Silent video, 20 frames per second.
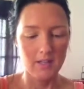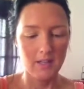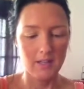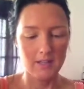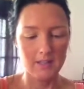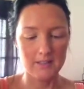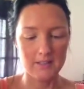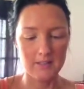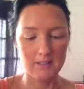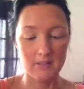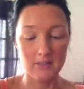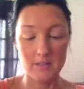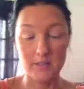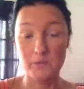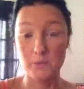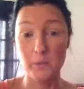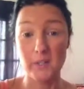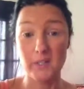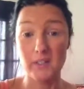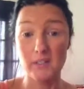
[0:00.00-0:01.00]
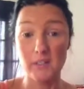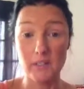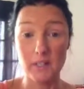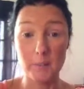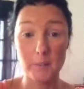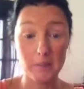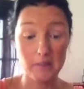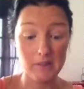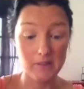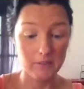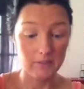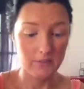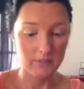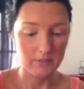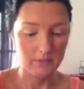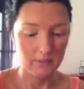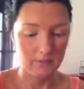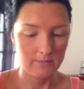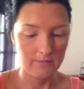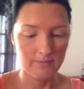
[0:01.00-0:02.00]
It's on its way, I believe,
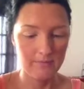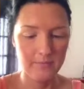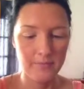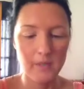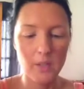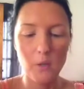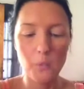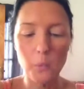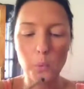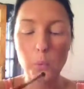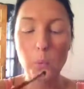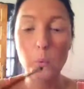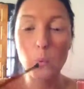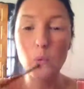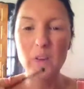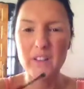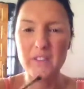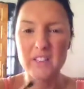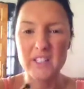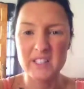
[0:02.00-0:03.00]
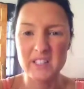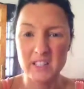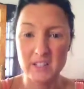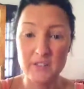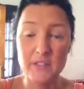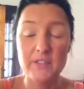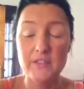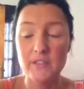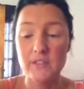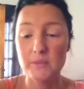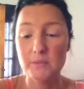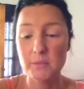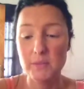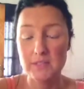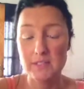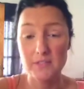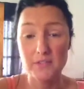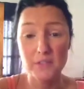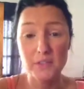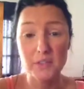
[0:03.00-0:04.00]
so living in Tenerife is a
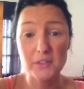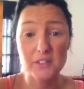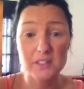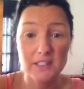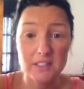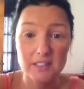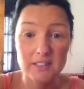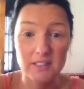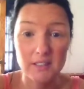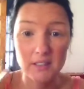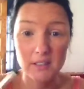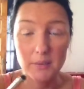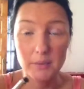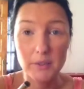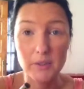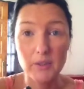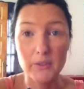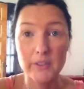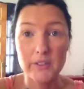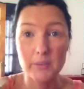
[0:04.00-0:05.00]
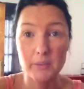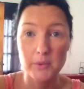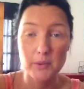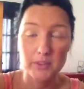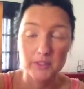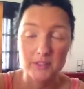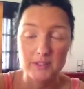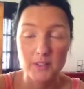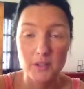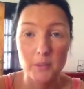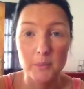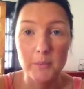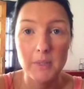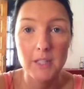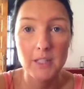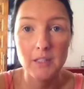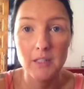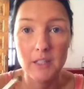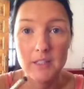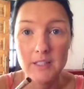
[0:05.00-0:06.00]
bit difficult. It takes a little bit longer because it's not a
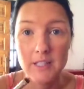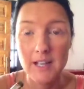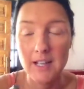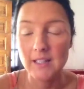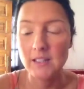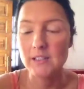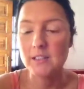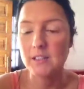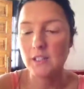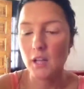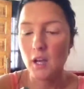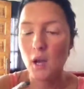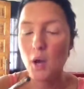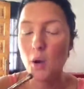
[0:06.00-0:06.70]
mainland island,